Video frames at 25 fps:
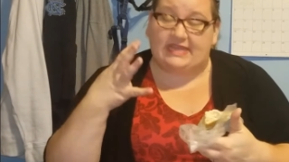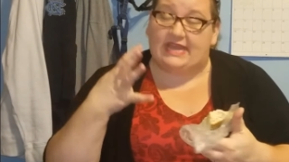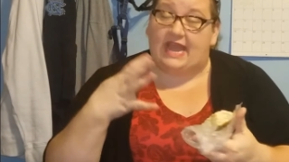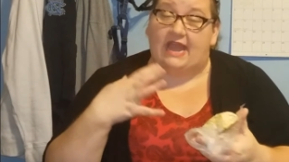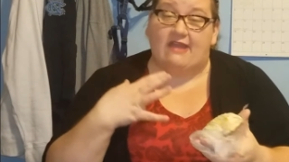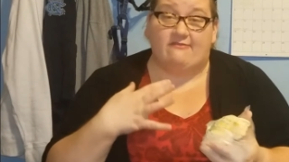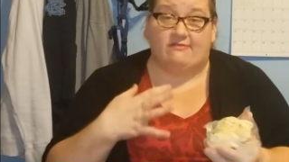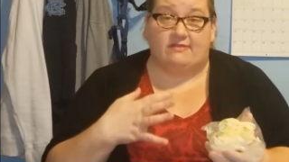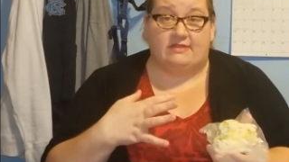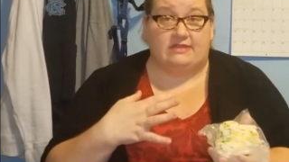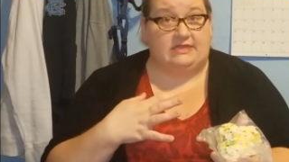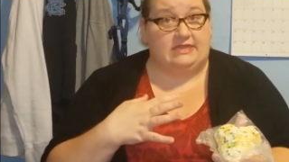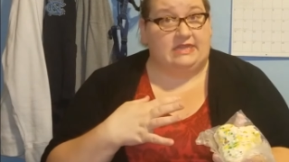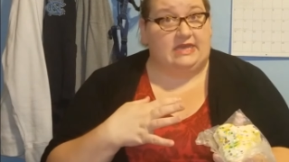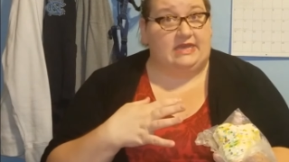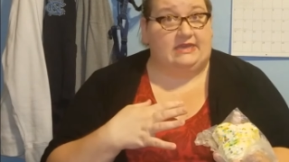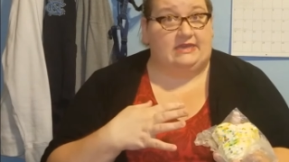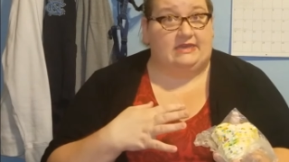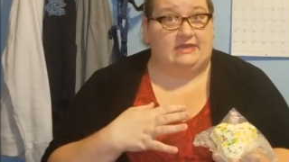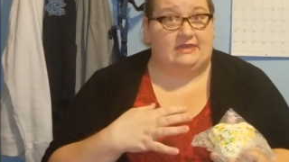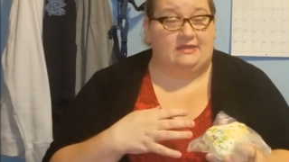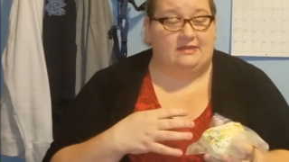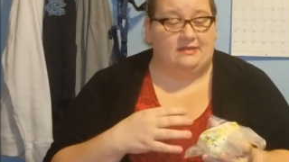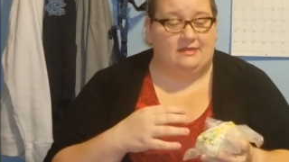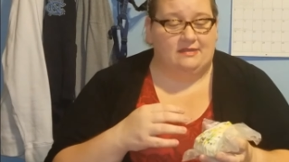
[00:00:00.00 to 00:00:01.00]
like, I really
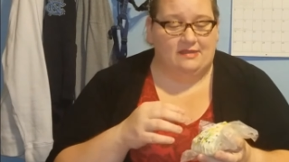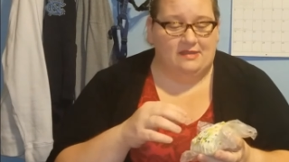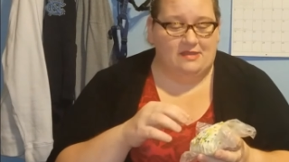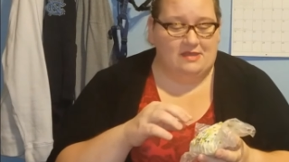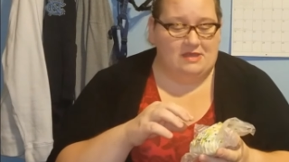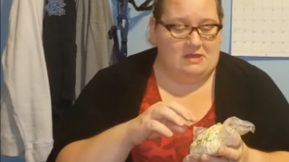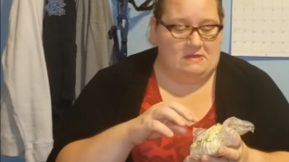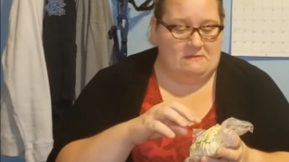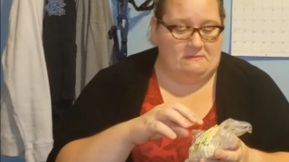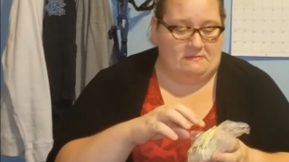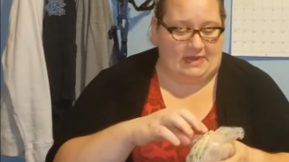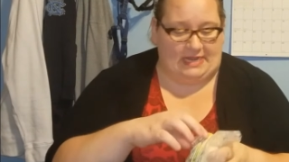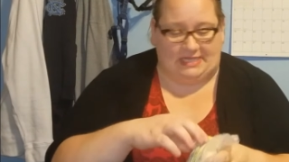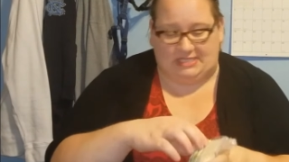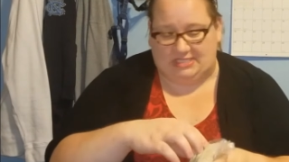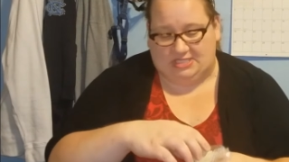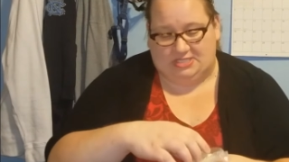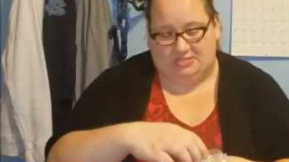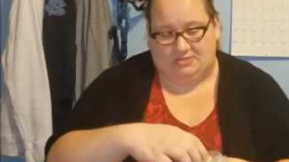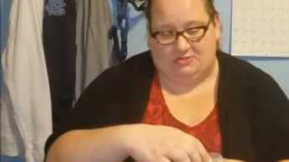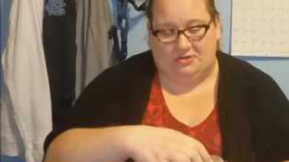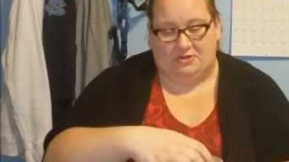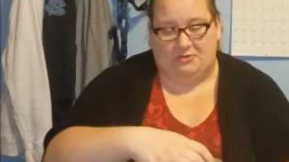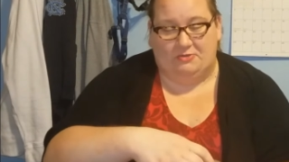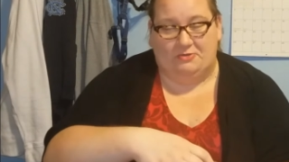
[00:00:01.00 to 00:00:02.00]
like it. But I
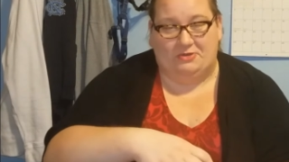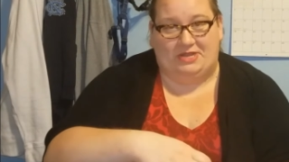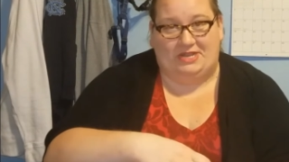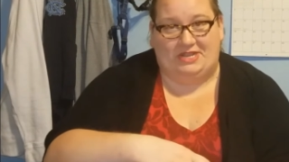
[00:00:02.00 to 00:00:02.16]
just don't